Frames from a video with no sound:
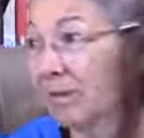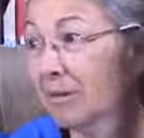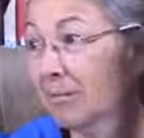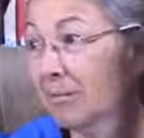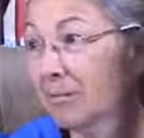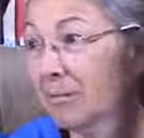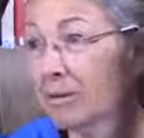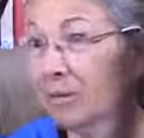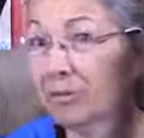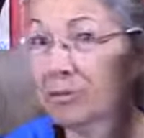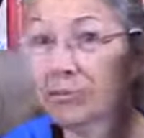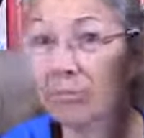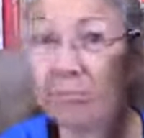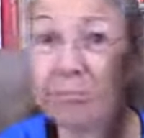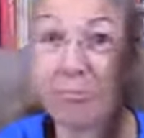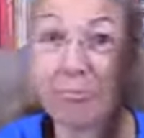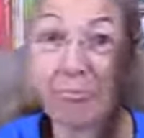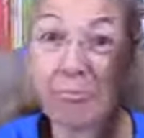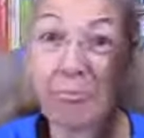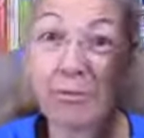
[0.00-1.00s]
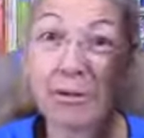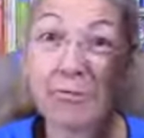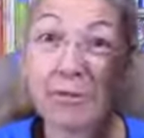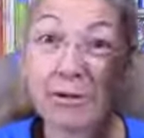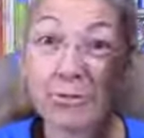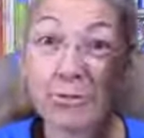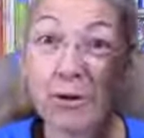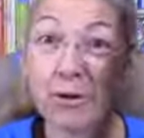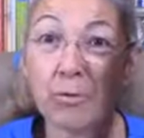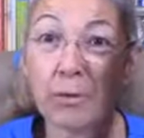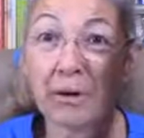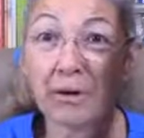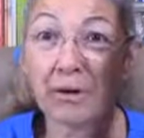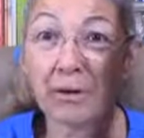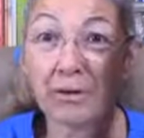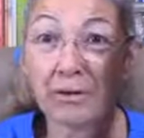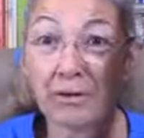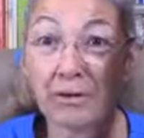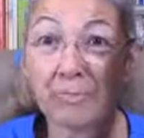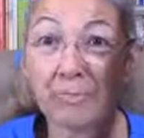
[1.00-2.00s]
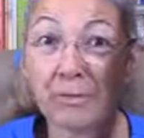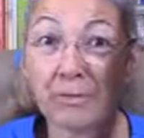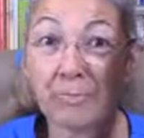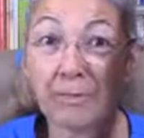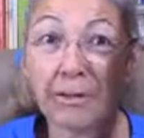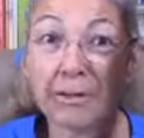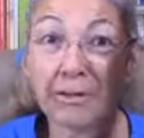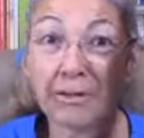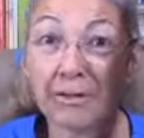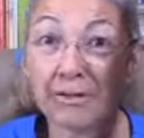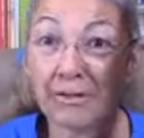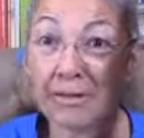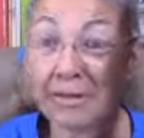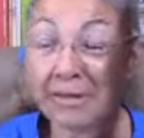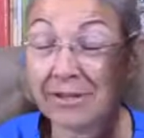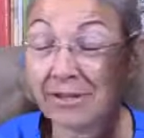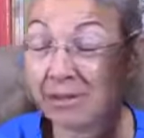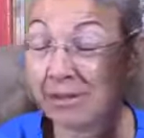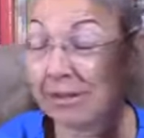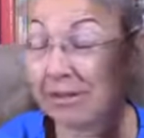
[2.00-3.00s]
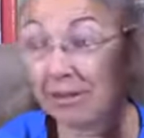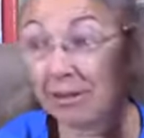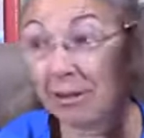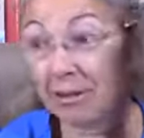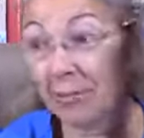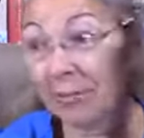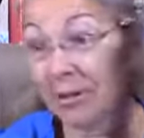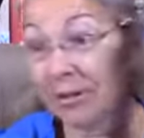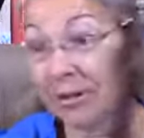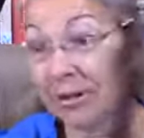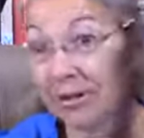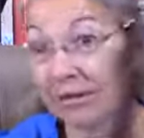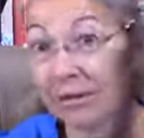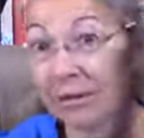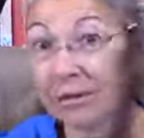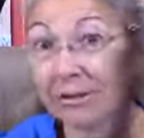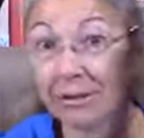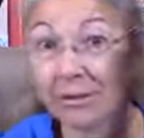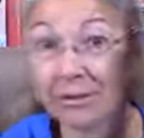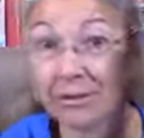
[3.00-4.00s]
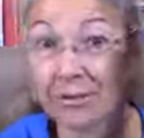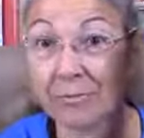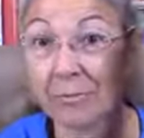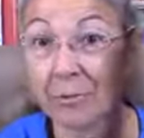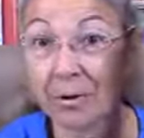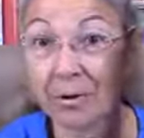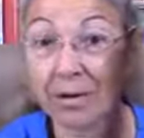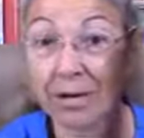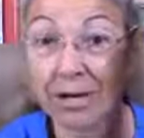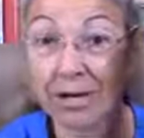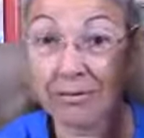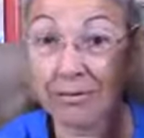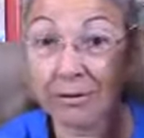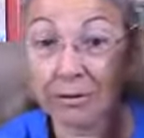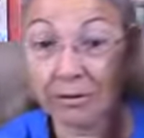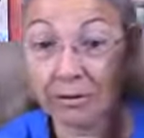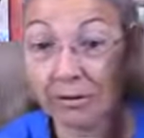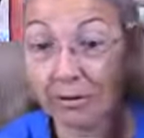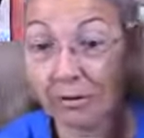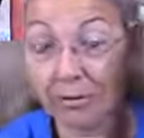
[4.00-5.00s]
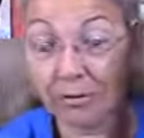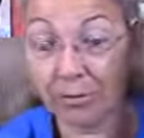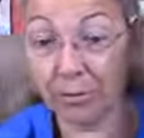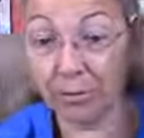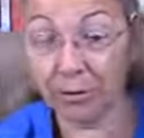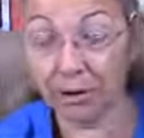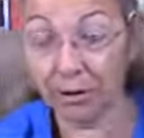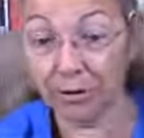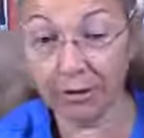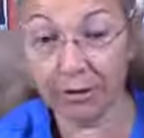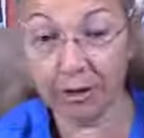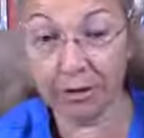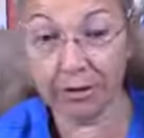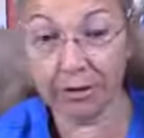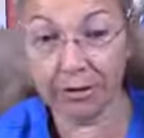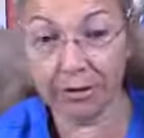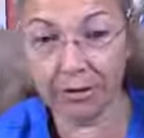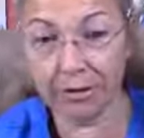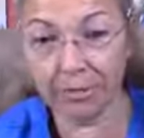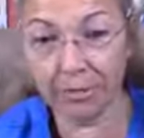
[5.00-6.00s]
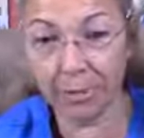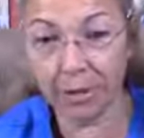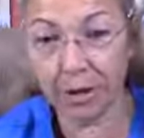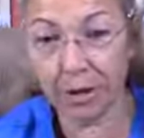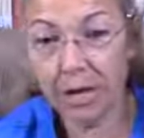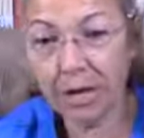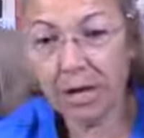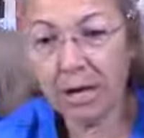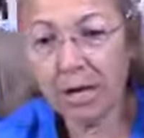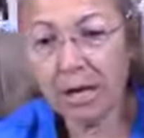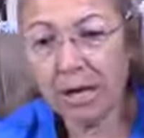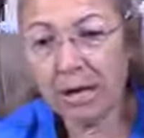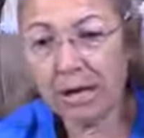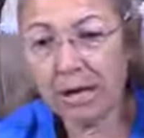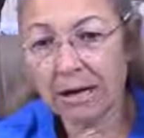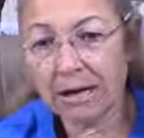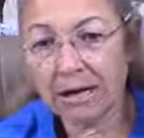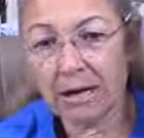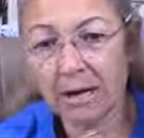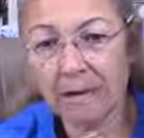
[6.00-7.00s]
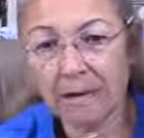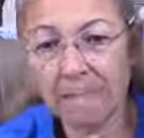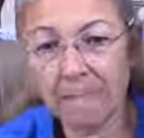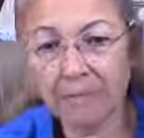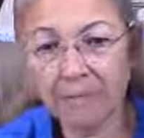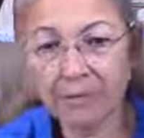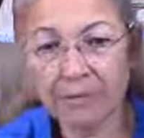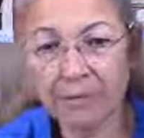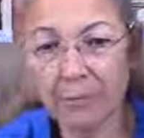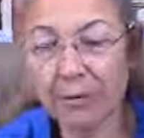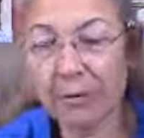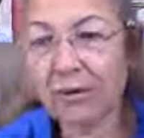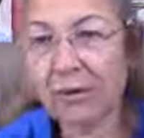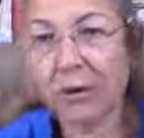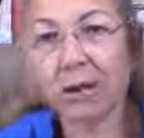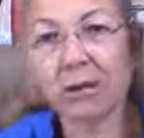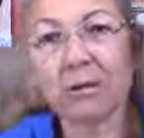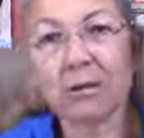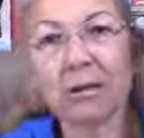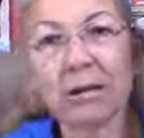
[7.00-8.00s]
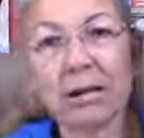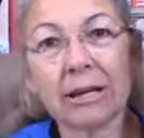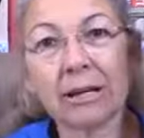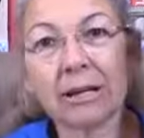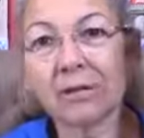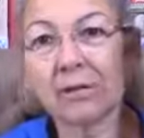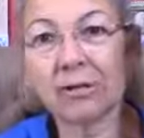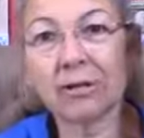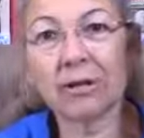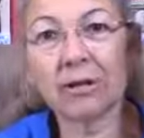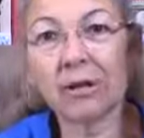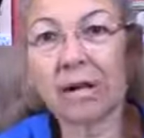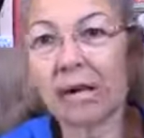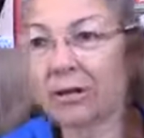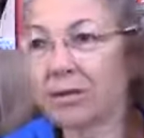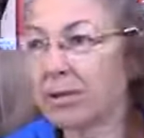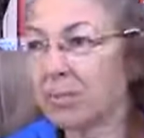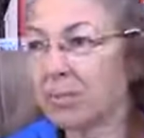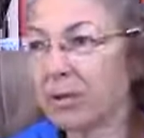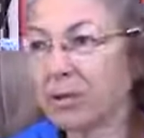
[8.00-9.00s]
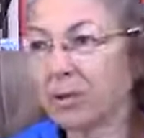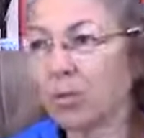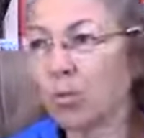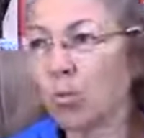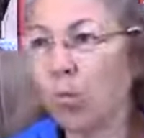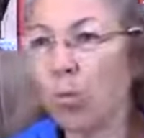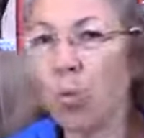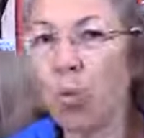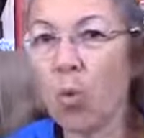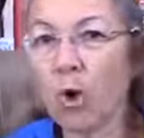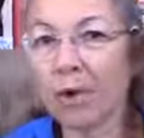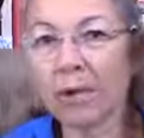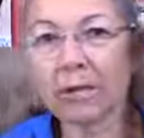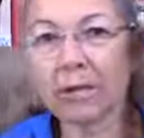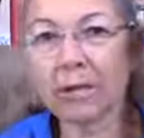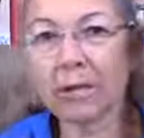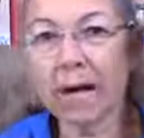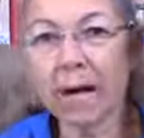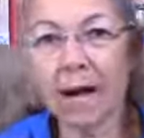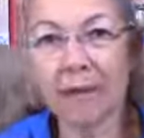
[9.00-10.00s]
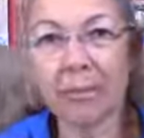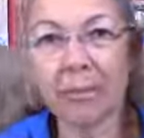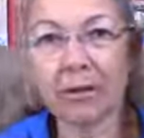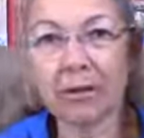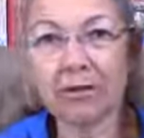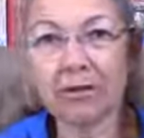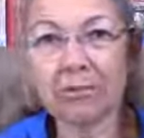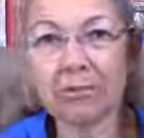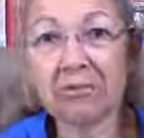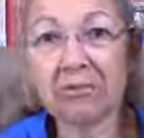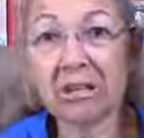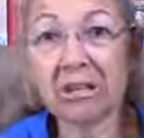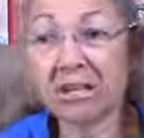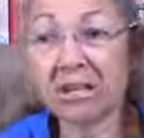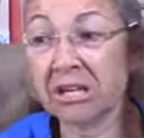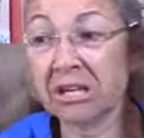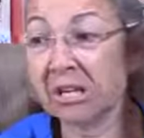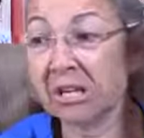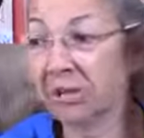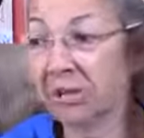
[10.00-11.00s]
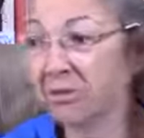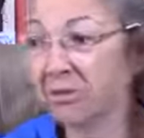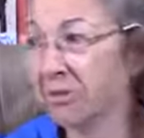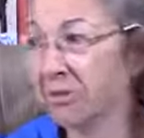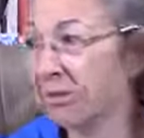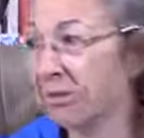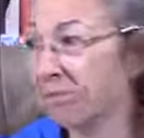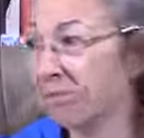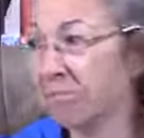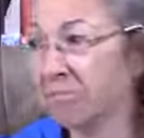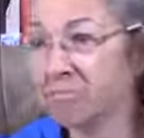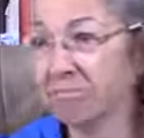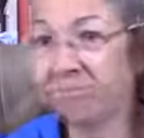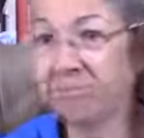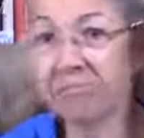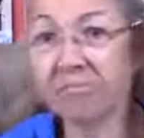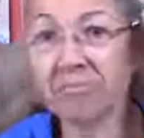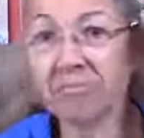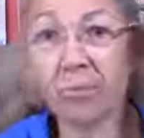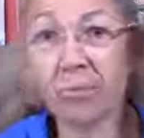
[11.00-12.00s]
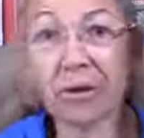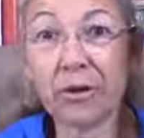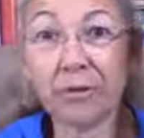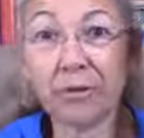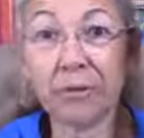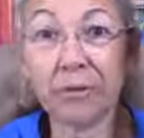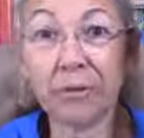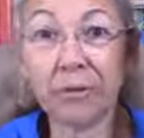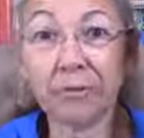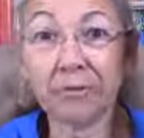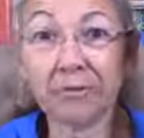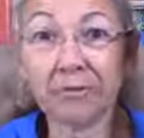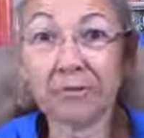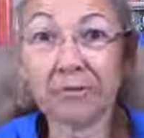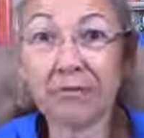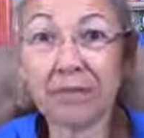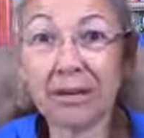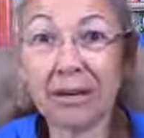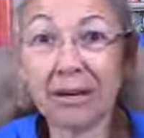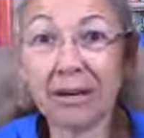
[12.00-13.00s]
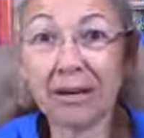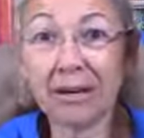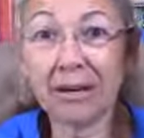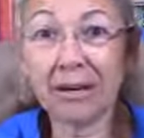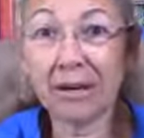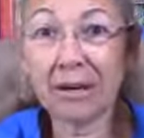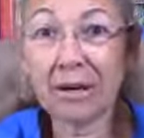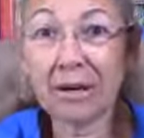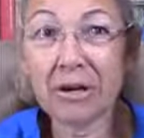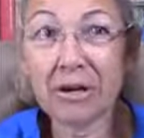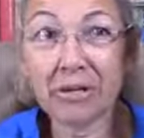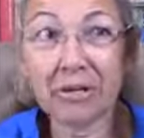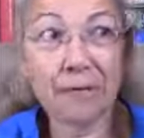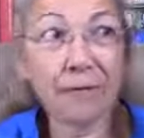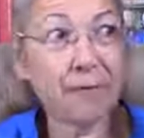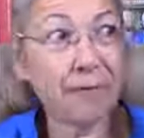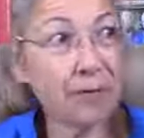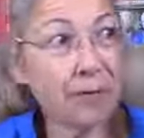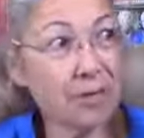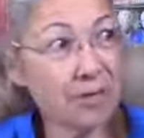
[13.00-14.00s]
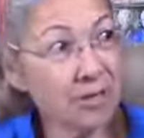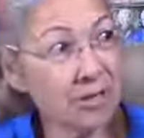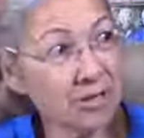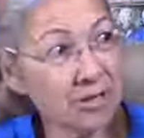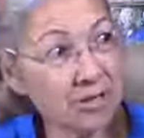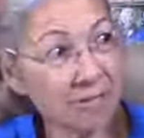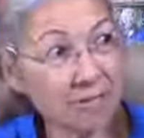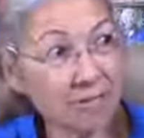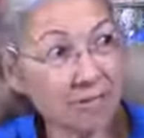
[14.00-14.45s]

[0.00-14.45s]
well, pretty much when Gwen announced she was pregnant, and I said, okay, well, that does it. We're going to have to go to North Carolina at some point. Um, and we started, and I started, I just picked one cabinet and went through it. Uh, the first...